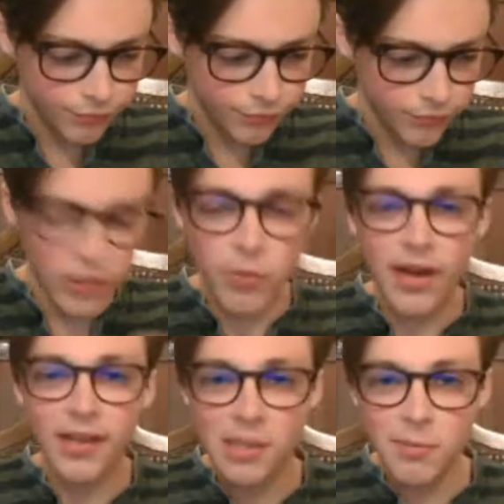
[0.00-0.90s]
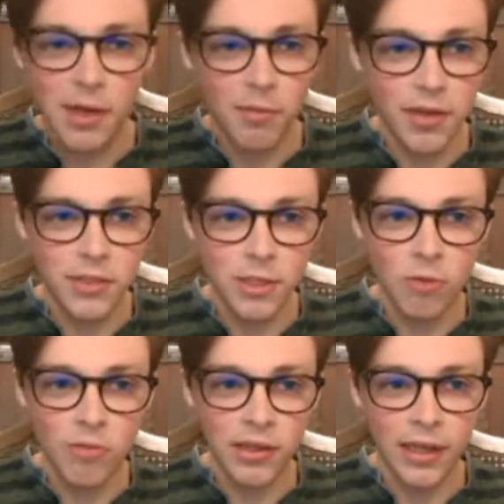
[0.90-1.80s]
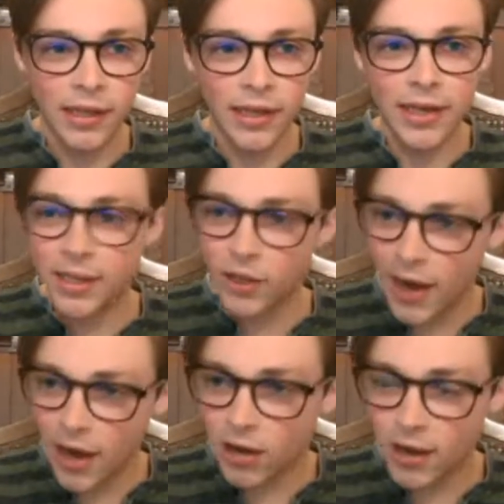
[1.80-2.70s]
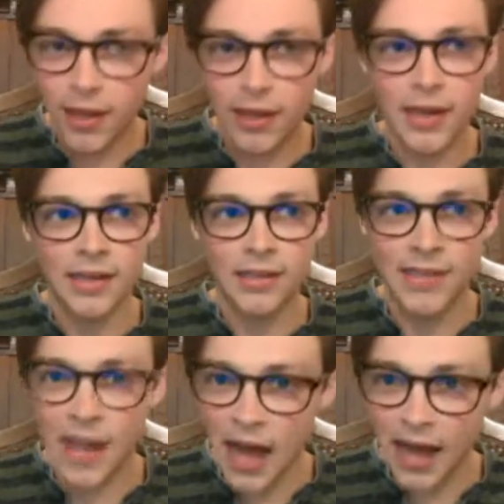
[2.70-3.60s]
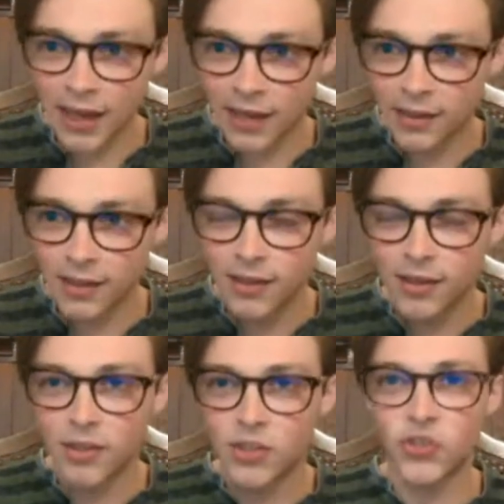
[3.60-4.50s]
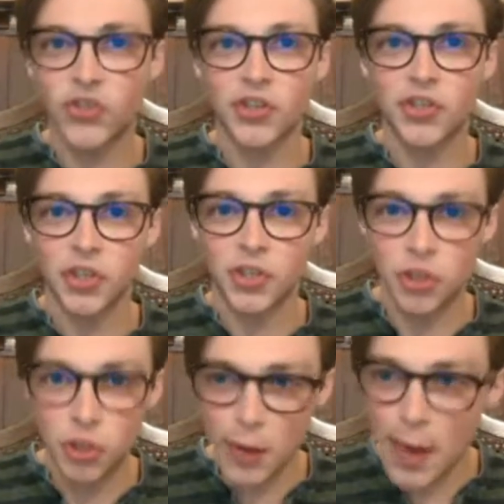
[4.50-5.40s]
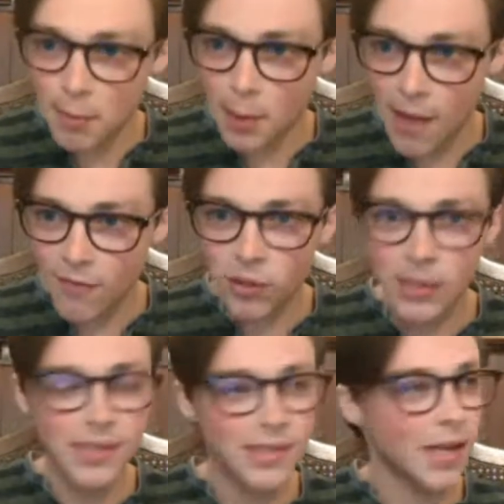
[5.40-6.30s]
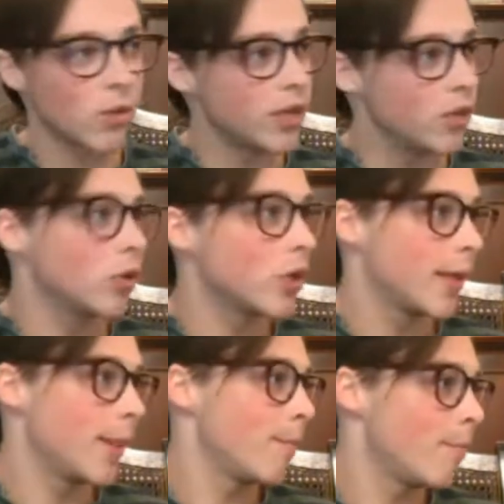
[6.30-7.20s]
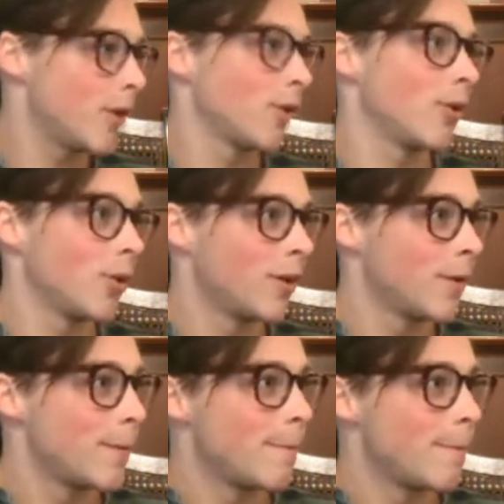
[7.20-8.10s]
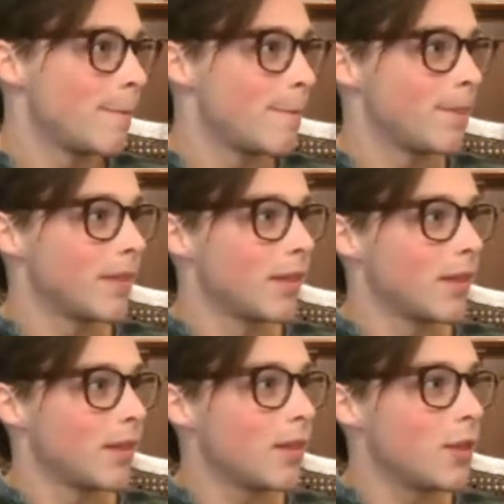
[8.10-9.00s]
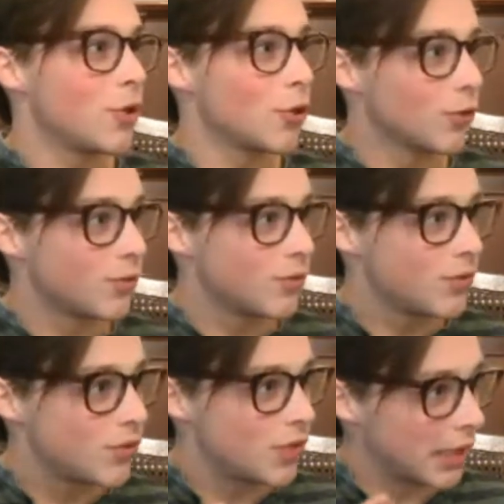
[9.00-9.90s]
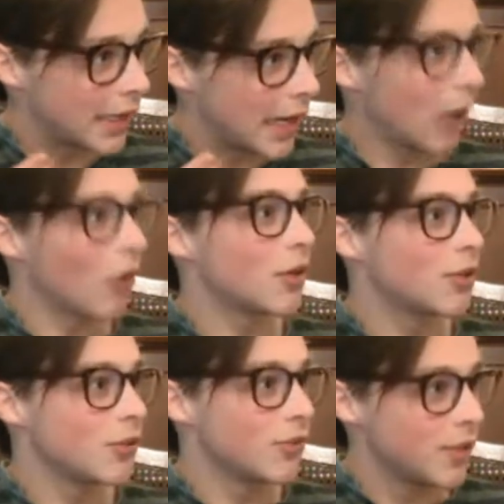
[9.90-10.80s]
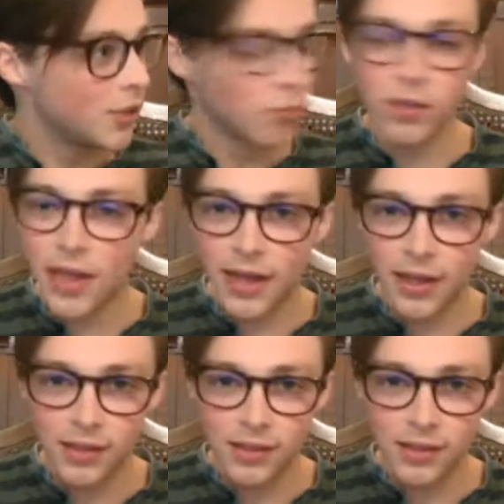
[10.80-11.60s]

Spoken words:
this may not seem like a big deal, but like getting your hair cut and dyed to such an extreme level, it's like when you look in the mirror, you're the character that you're playing.